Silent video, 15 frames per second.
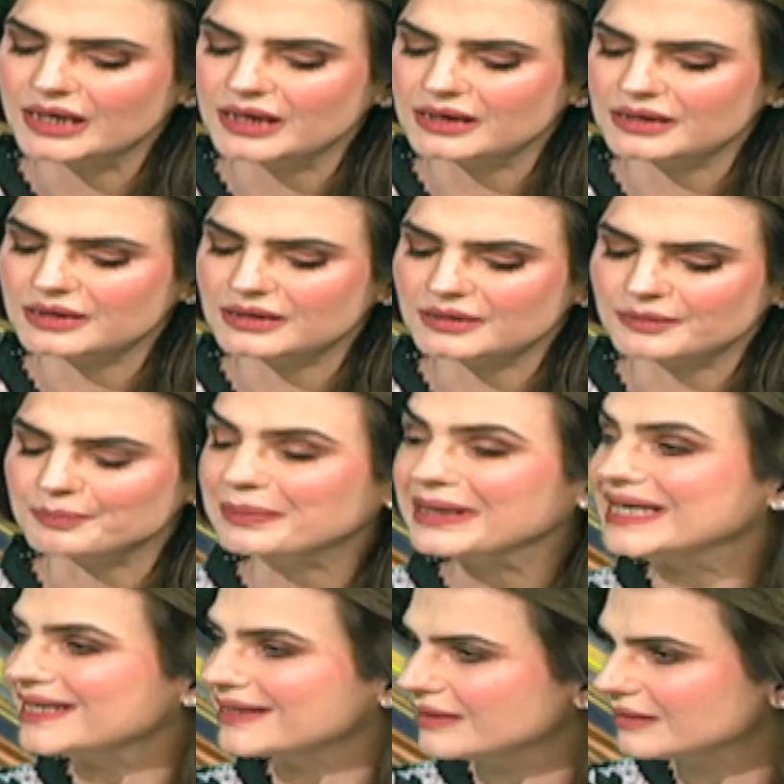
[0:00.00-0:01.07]

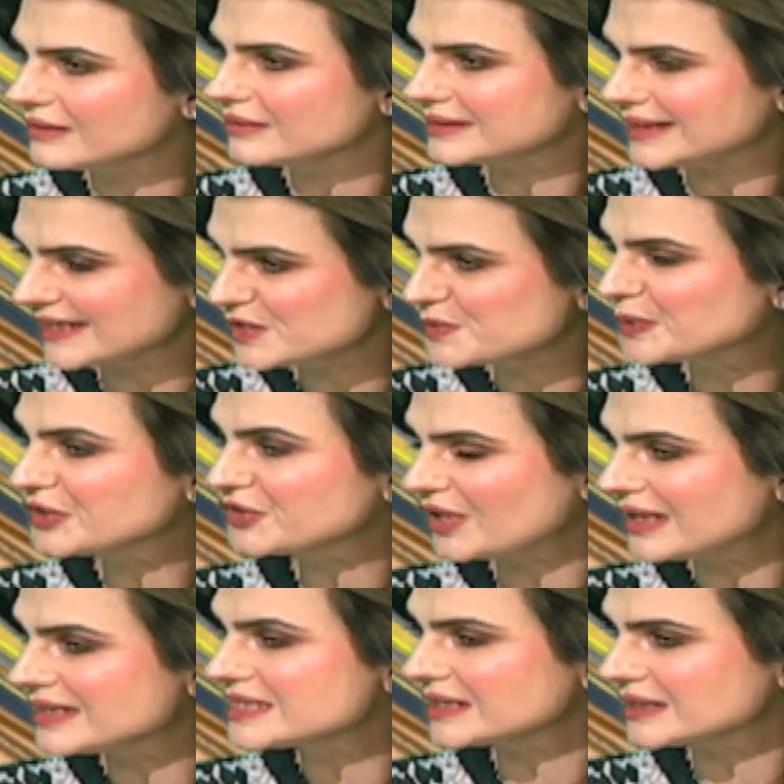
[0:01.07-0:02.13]
bail that has been
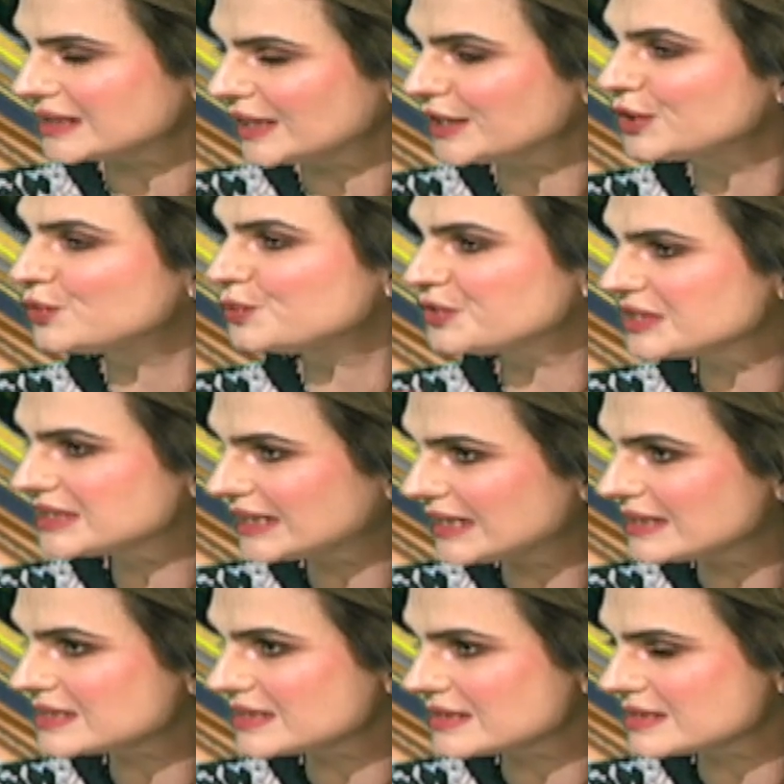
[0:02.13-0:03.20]
granted in numerous
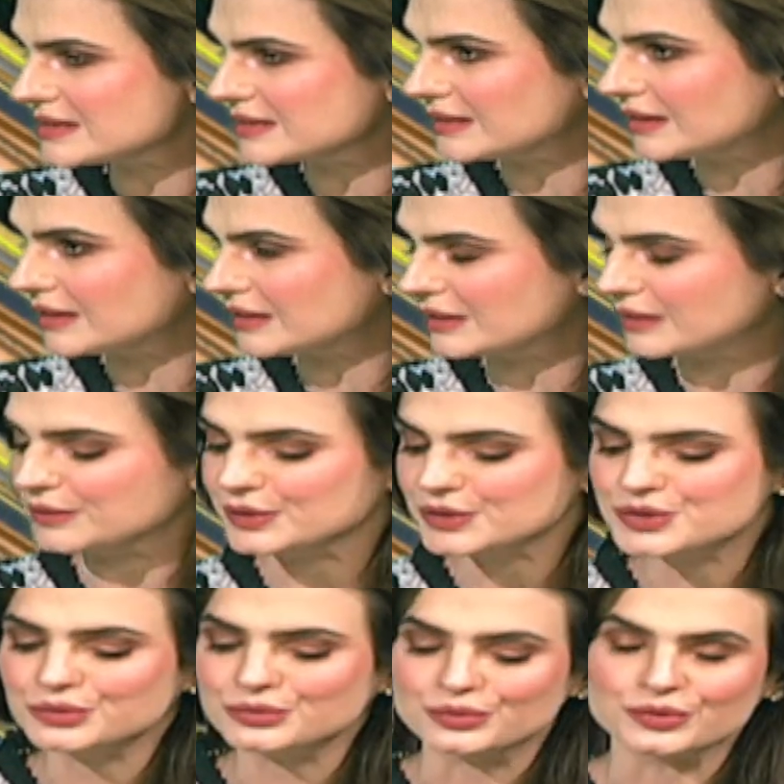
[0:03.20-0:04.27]
cases
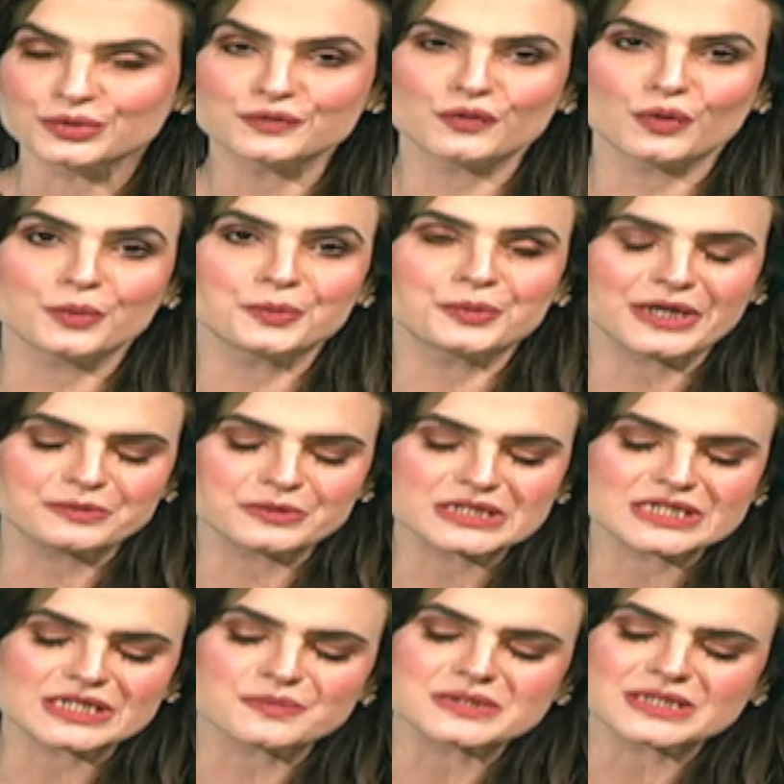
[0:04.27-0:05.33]
to the former Prime
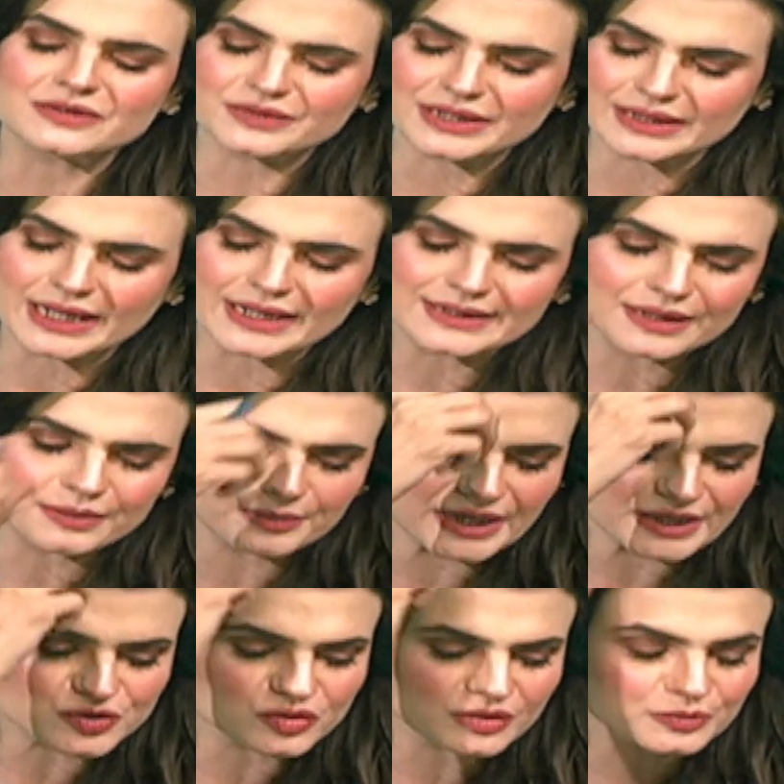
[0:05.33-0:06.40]
Minister himself. I'll come
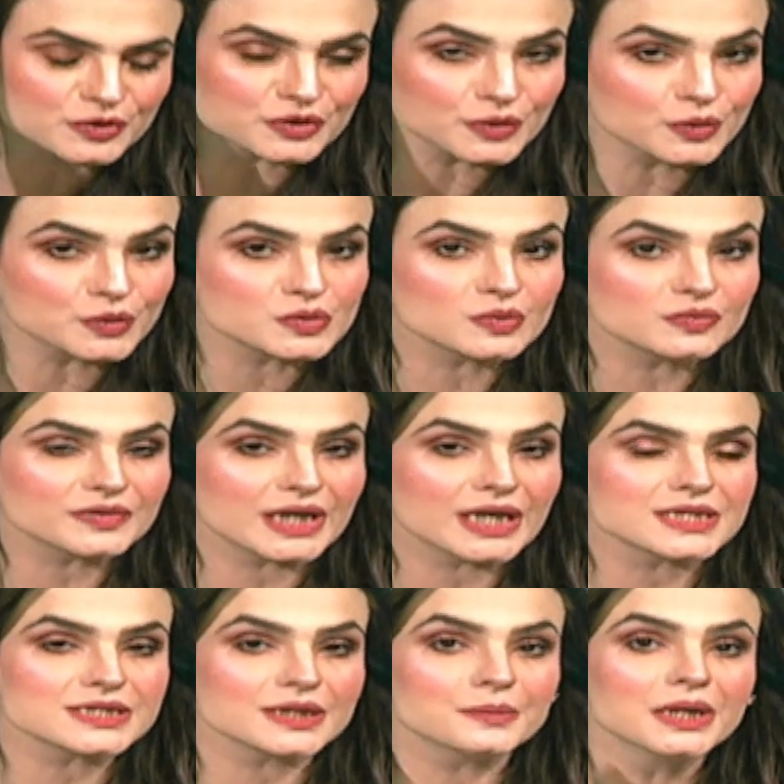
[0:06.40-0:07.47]
back to you. I'm going to go to
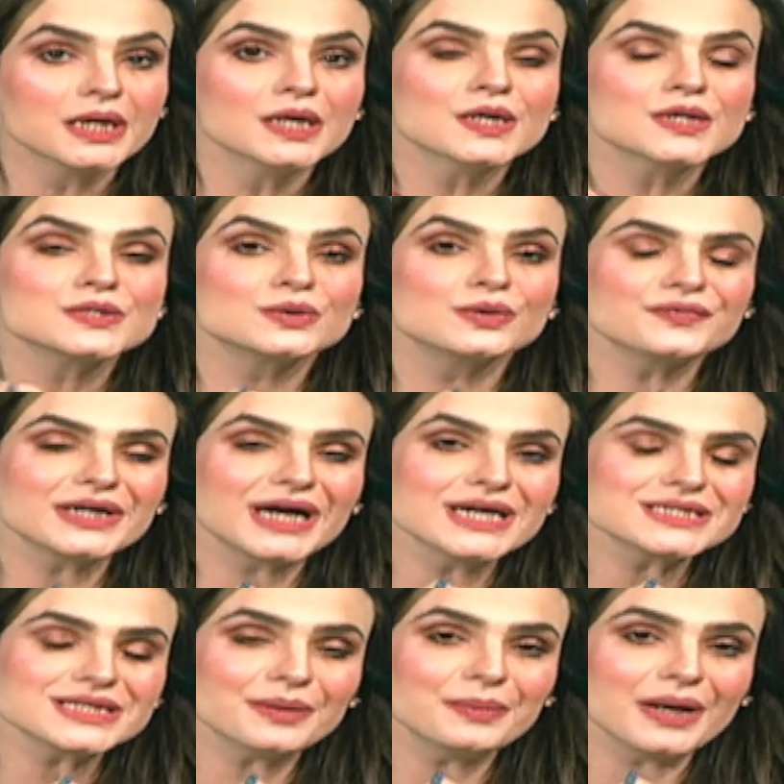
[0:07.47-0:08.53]
Zulfikar Sahab.
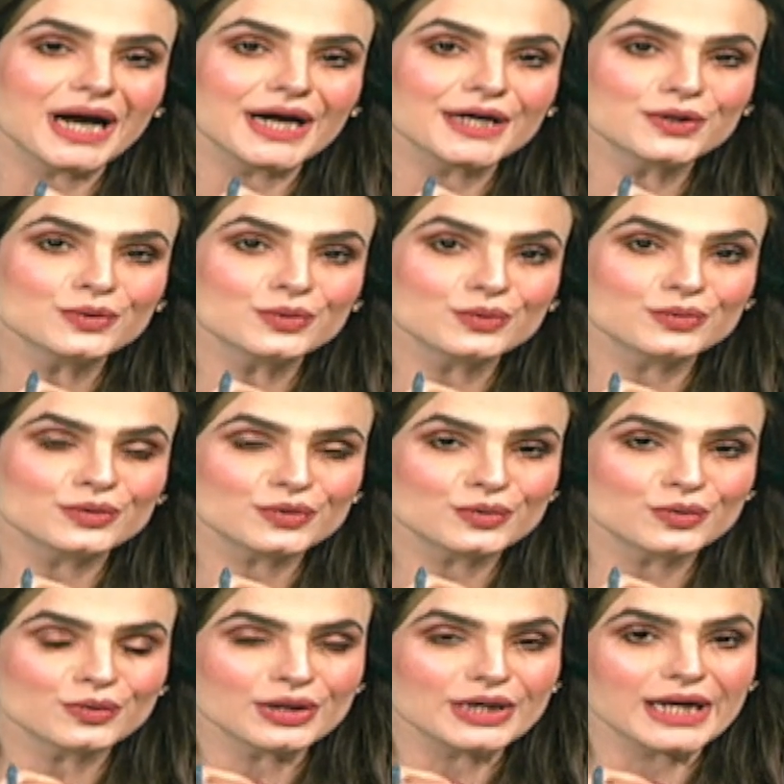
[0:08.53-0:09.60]
Zulfikar Sahab, are you, you
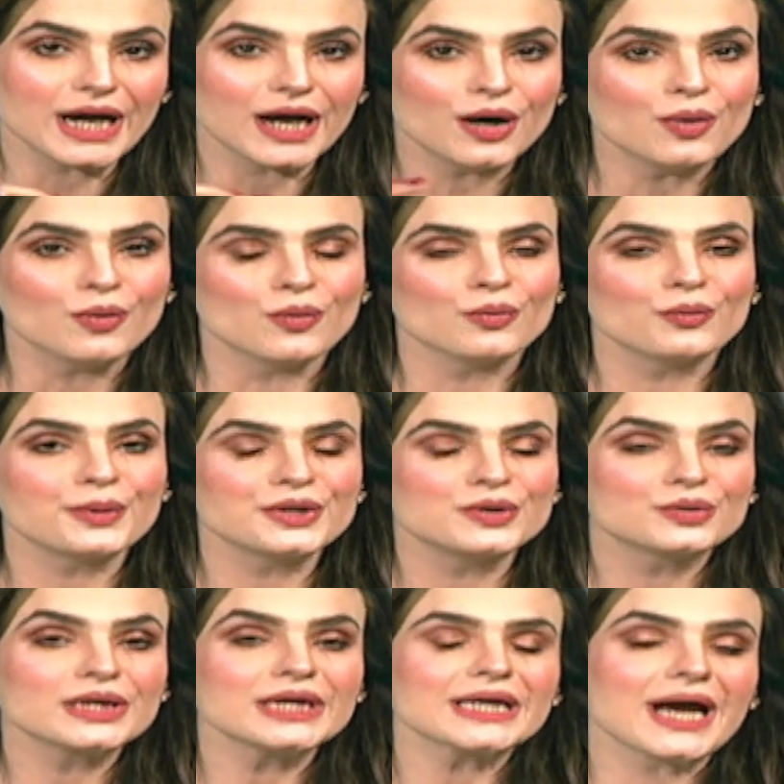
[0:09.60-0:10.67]
know, now we're
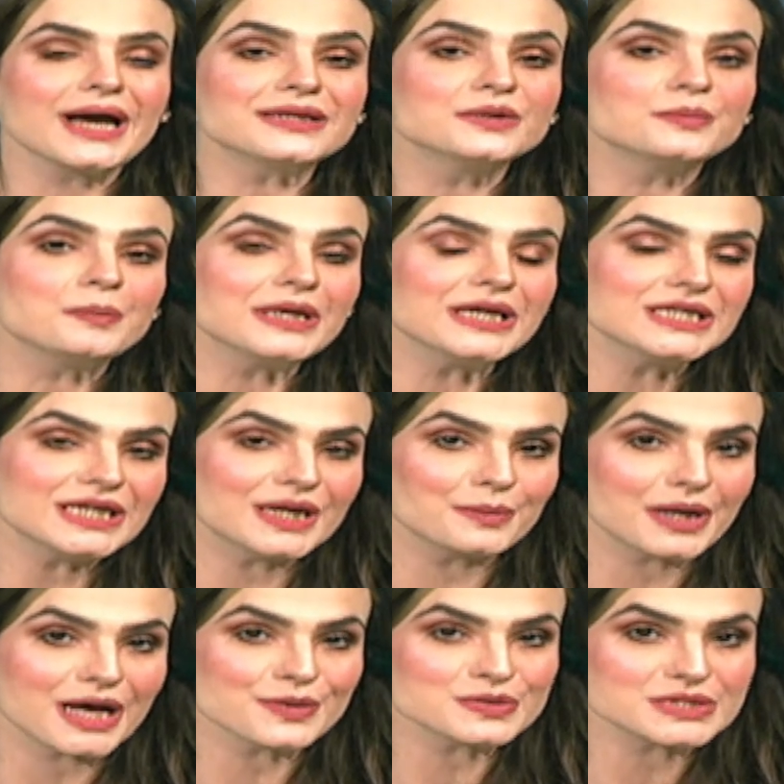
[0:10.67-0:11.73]
looking at the PDM
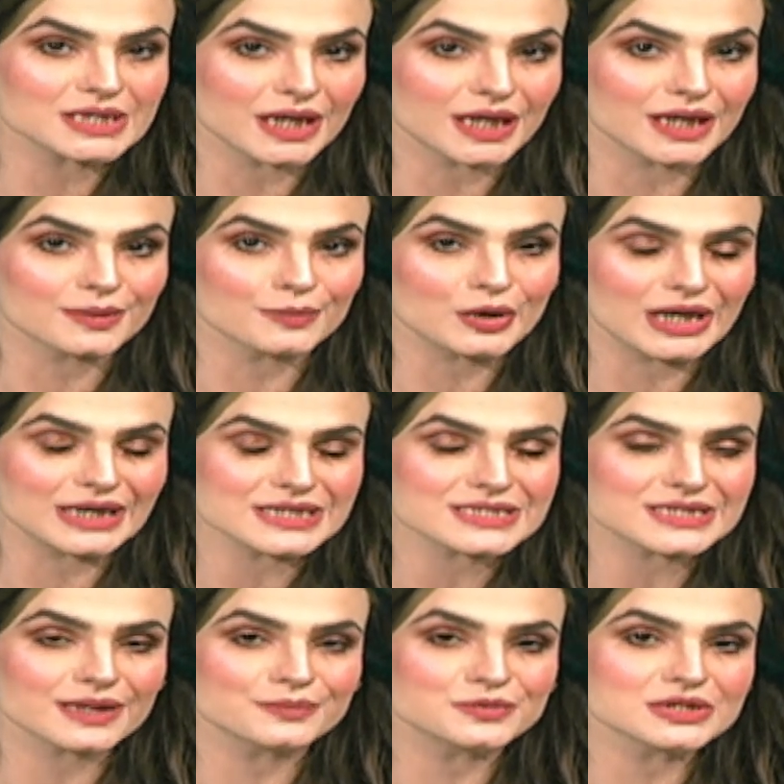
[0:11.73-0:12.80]
now saying, Maulana Sahab